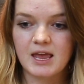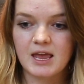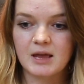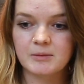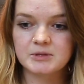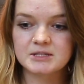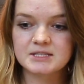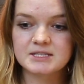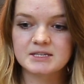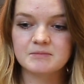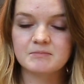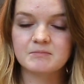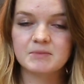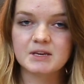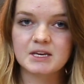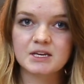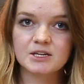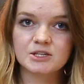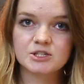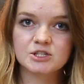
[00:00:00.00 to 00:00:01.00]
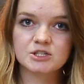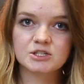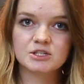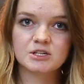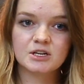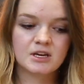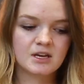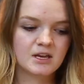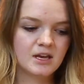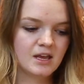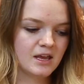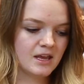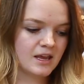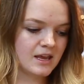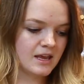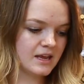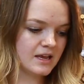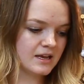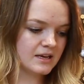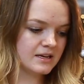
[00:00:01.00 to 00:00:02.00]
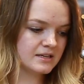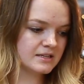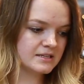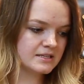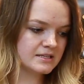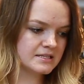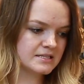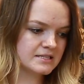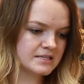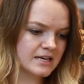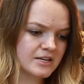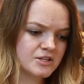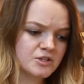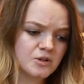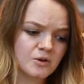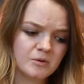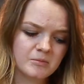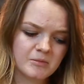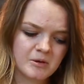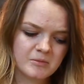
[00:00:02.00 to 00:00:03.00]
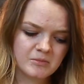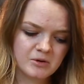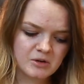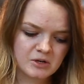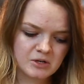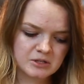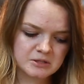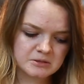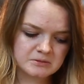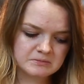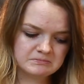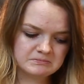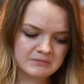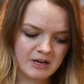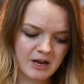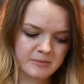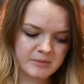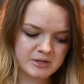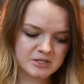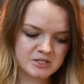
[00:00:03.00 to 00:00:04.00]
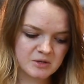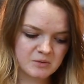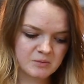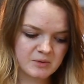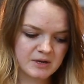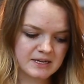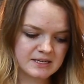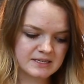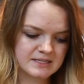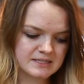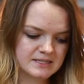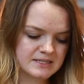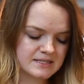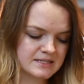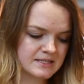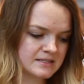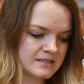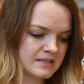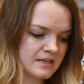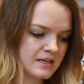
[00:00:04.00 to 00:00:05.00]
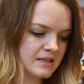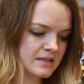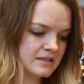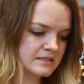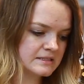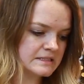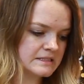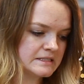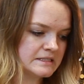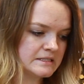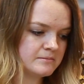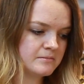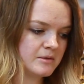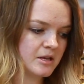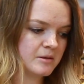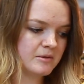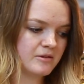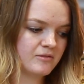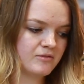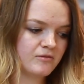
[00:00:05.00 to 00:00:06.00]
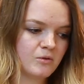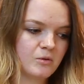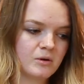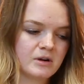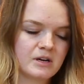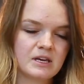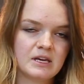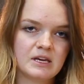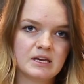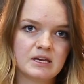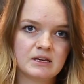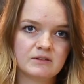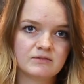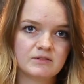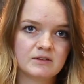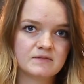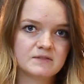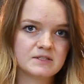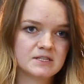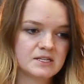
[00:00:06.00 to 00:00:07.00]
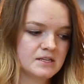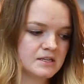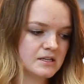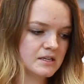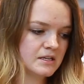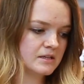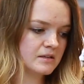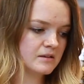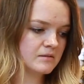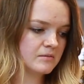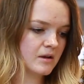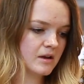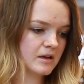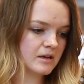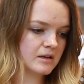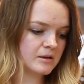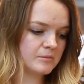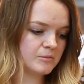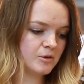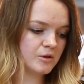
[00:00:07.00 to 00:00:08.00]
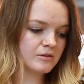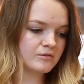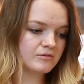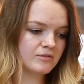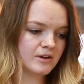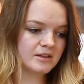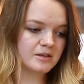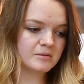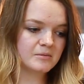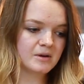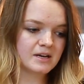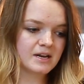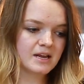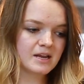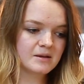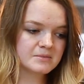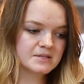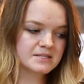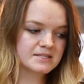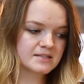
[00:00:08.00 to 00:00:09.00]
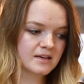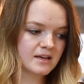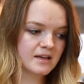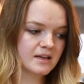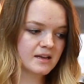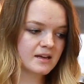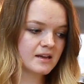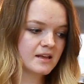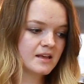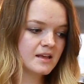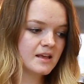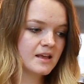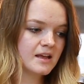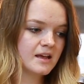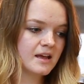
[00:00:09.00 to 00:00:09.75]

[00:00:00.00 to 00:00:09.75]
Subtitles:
Hamilton Beach, and I don't remember how much it was, maybe 40, 50. You can find them on Amazon.